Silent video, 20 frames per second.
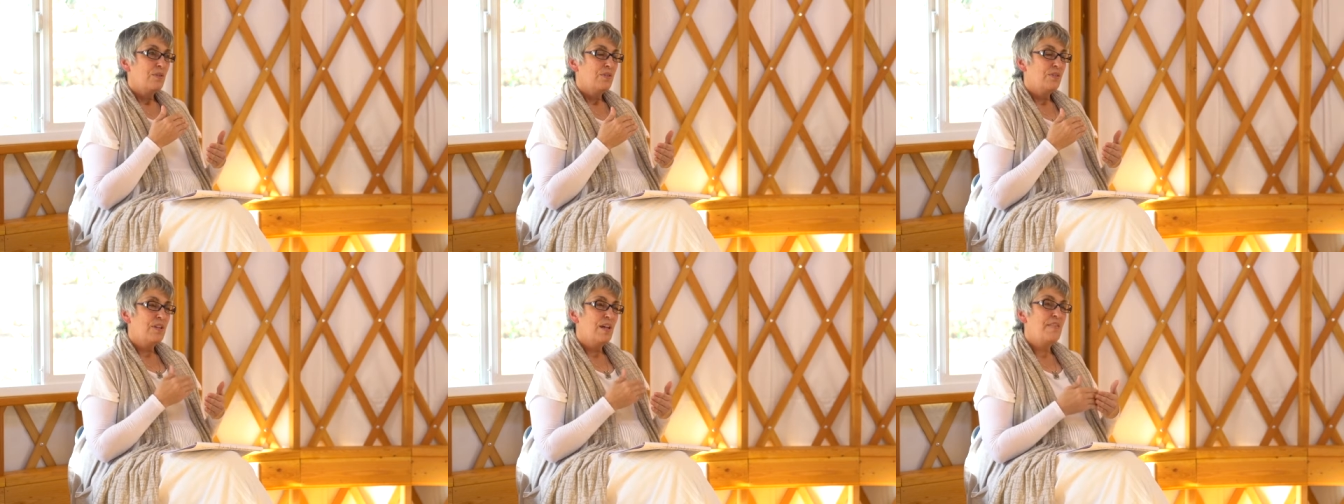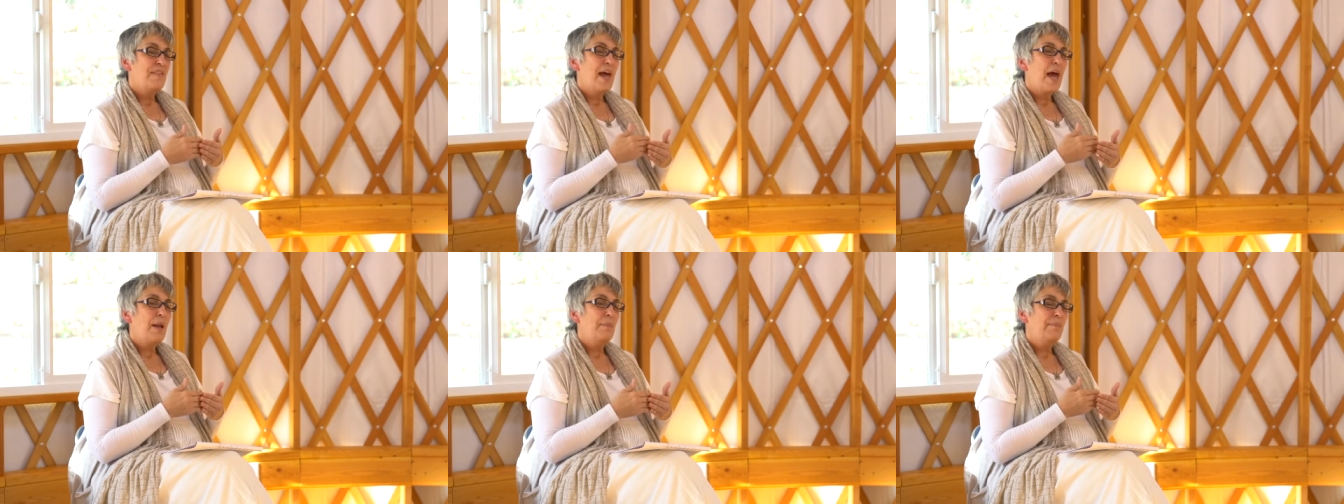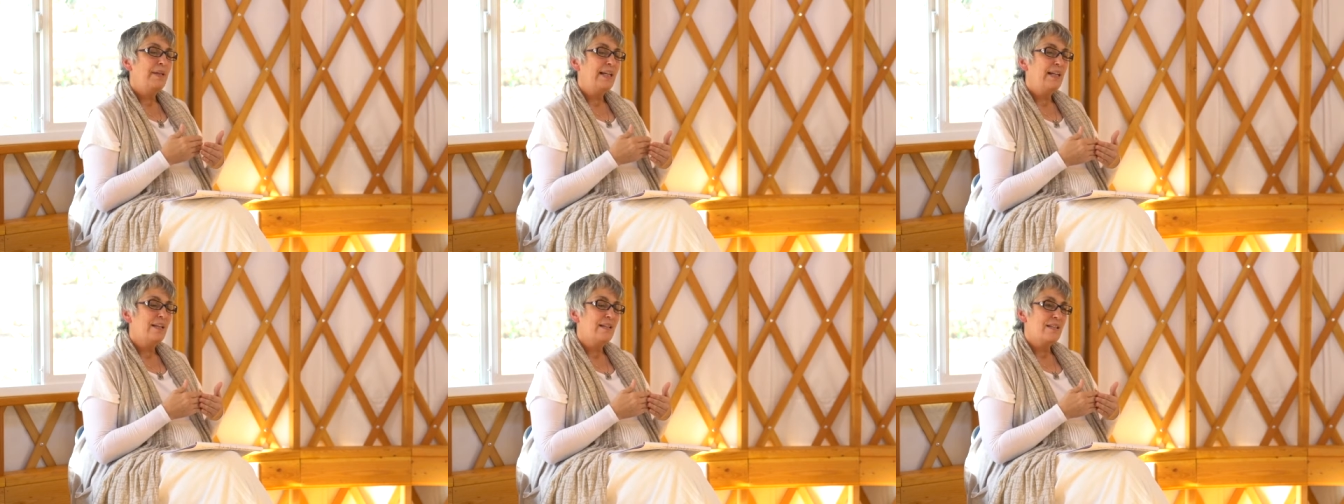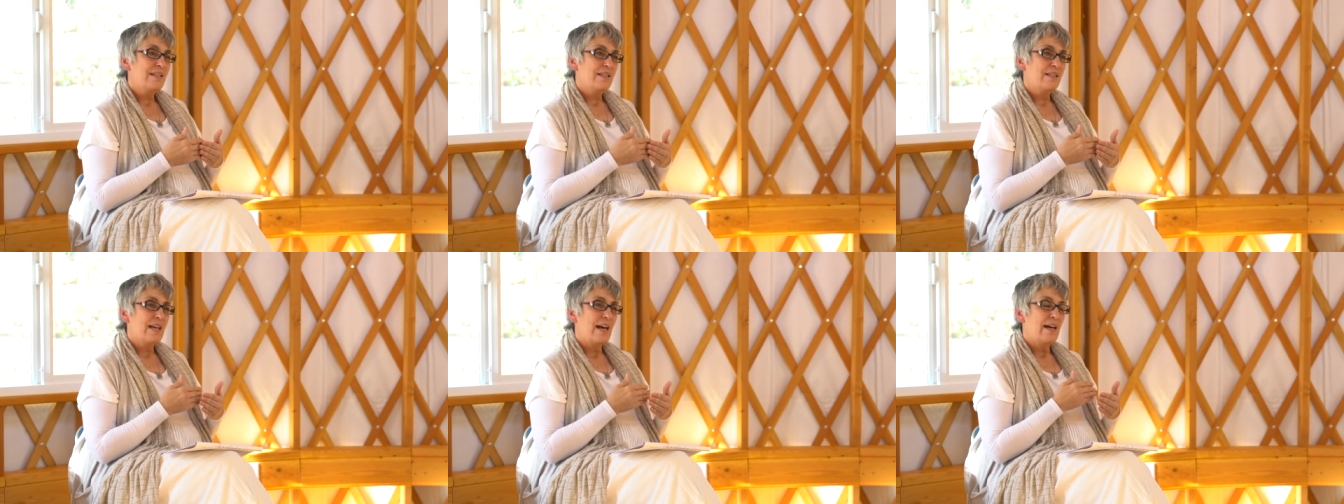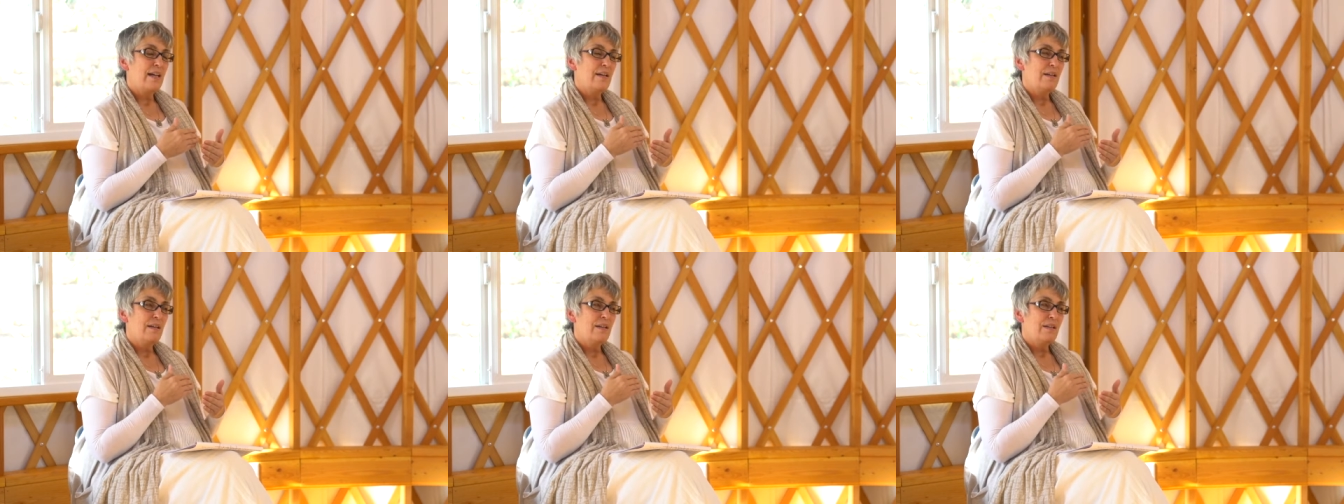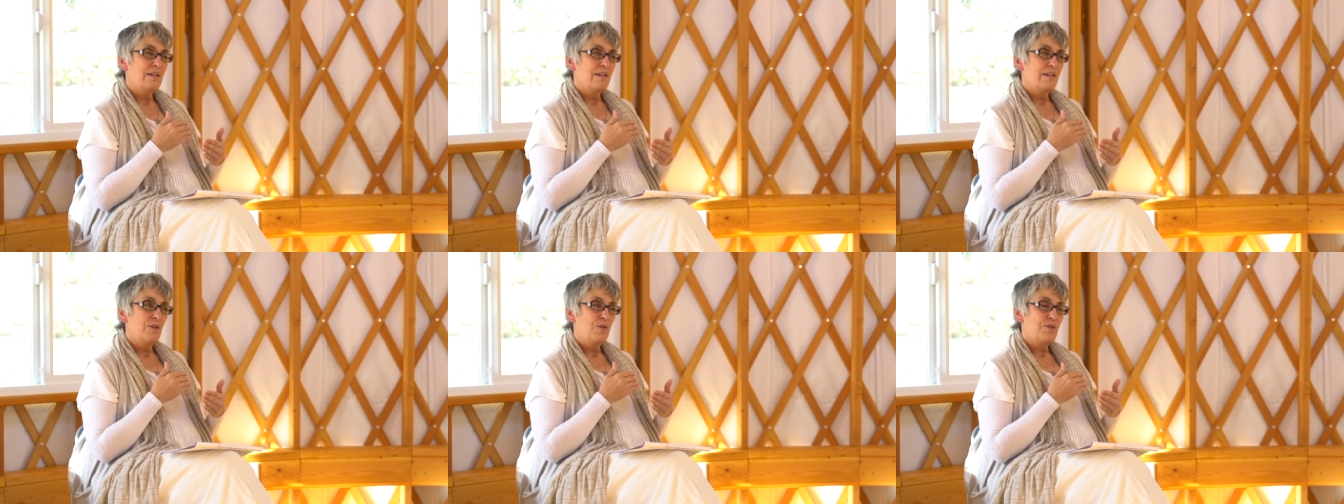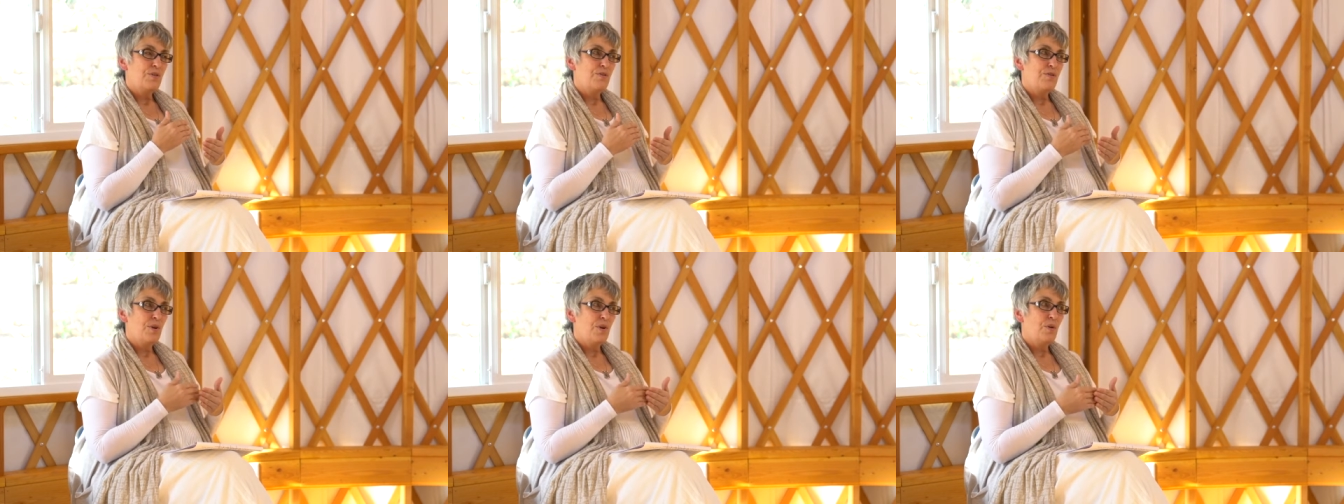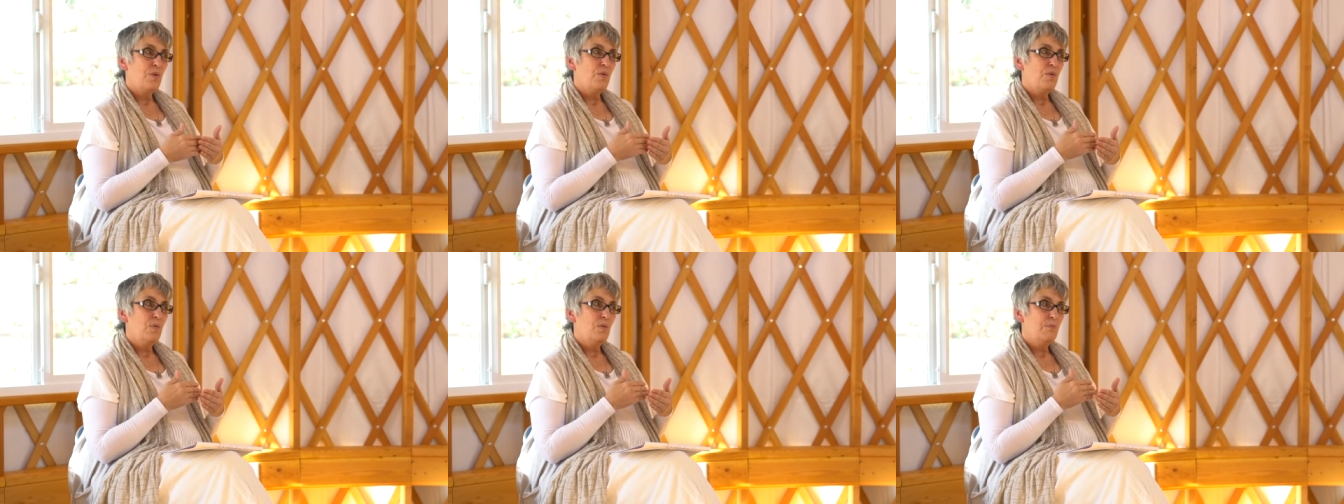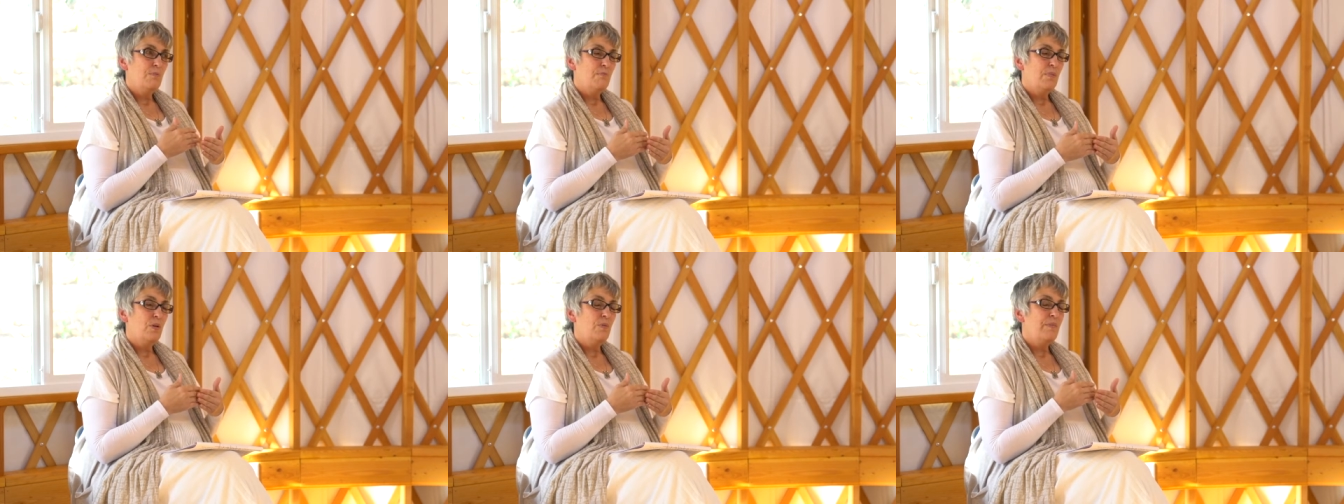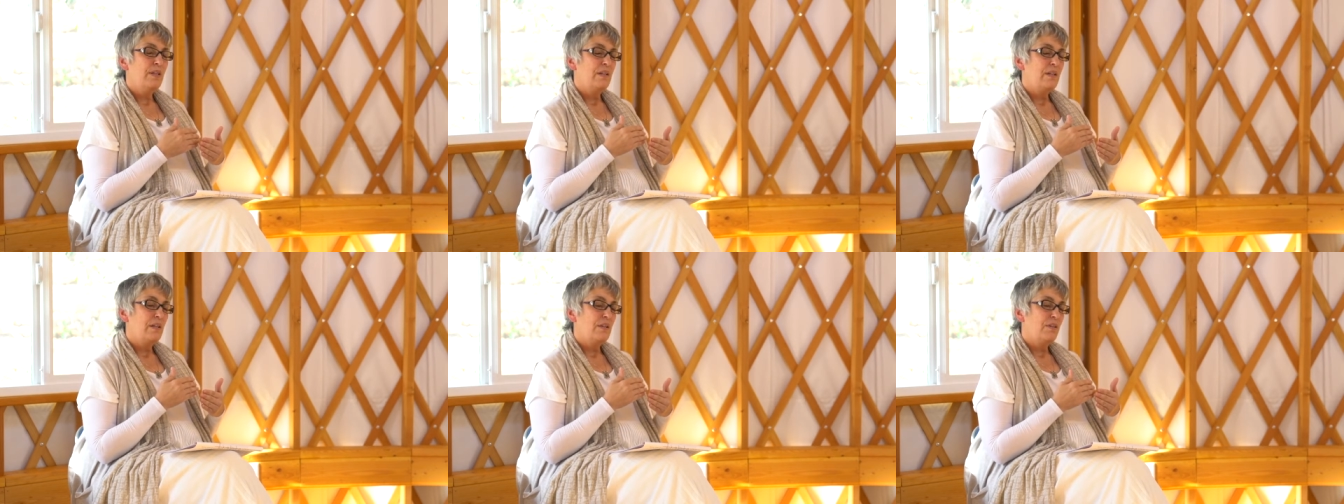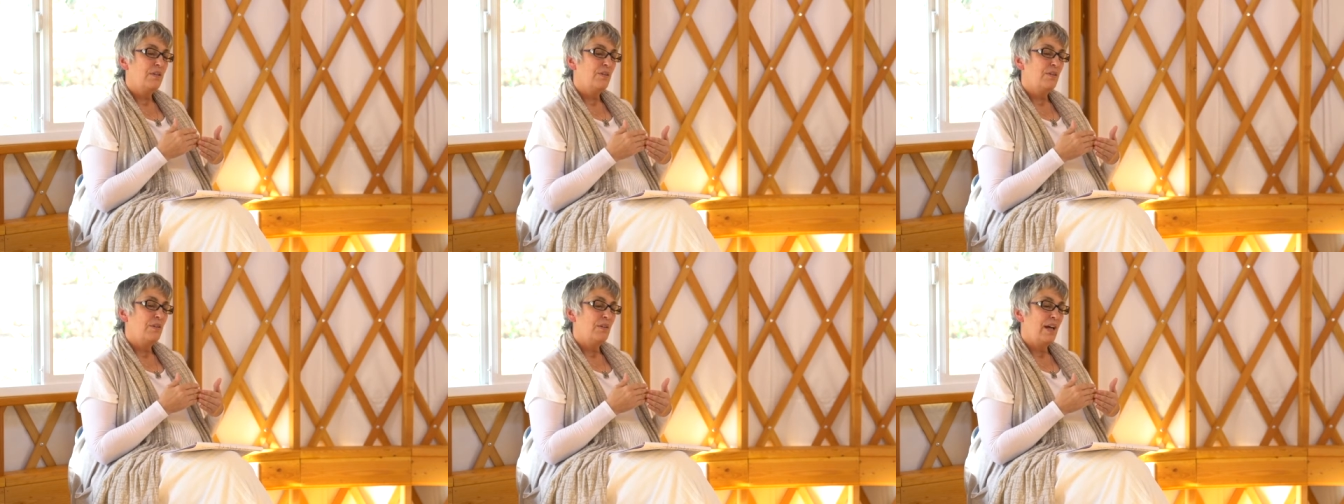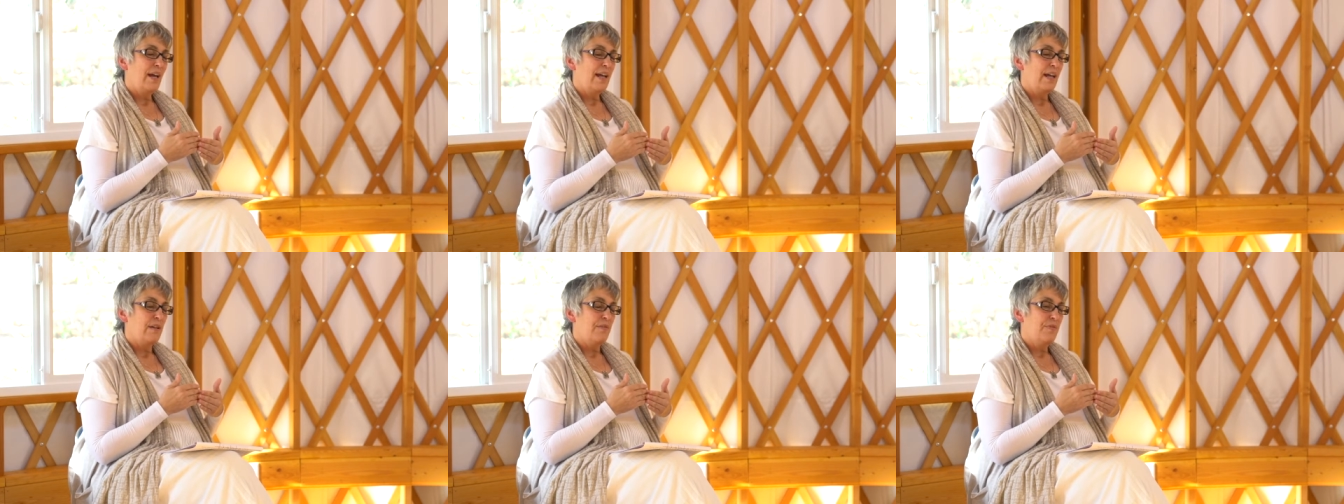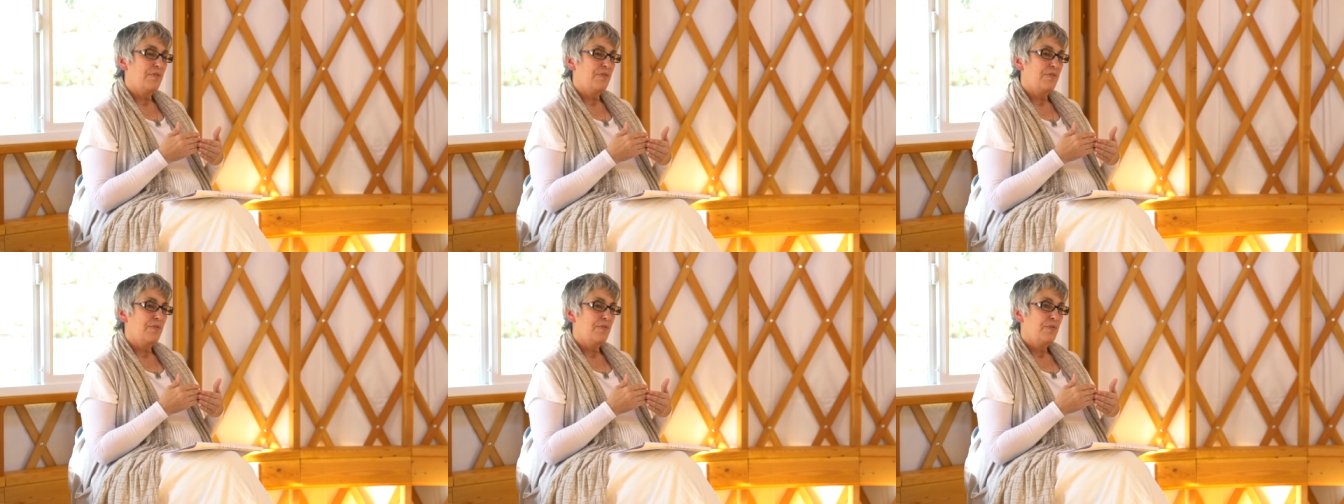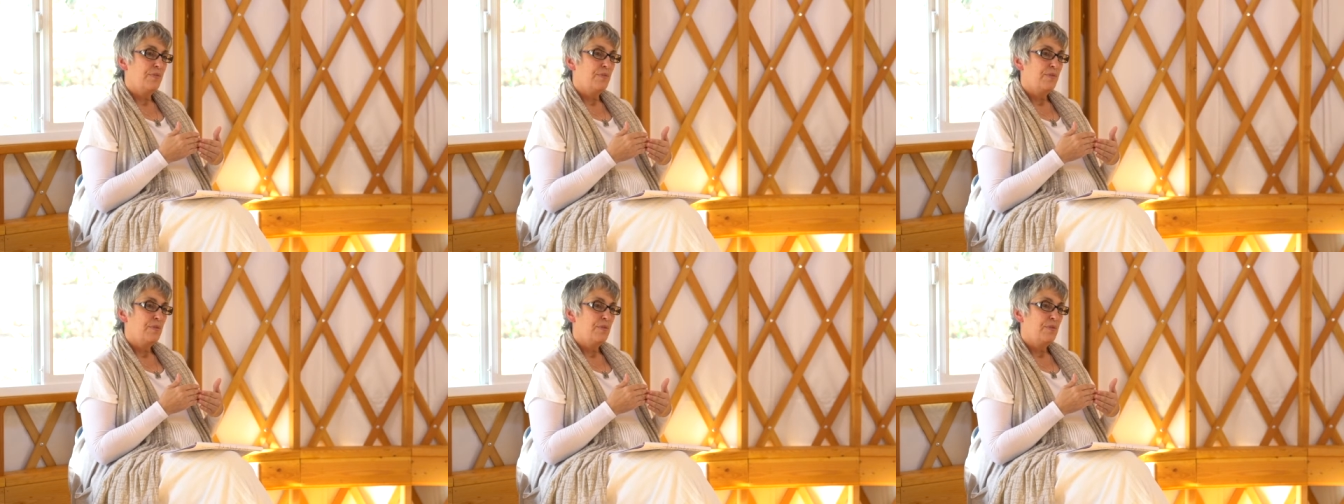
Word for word: Then that means that there's no moment in your life